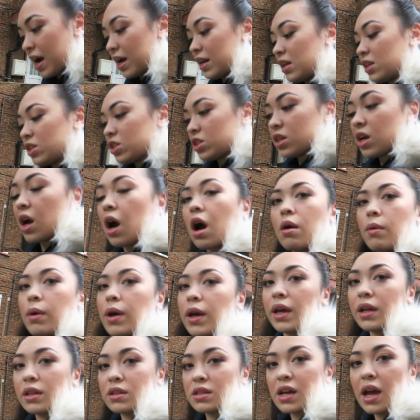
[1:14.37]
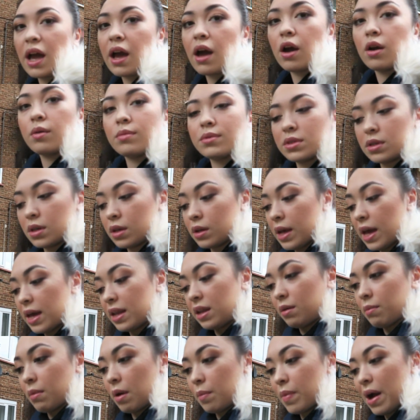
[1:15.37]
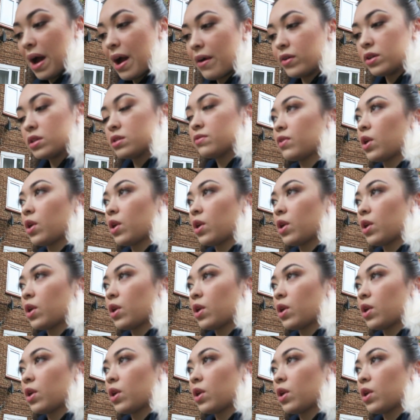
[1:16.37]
literally can't wait to get home to edit my Paris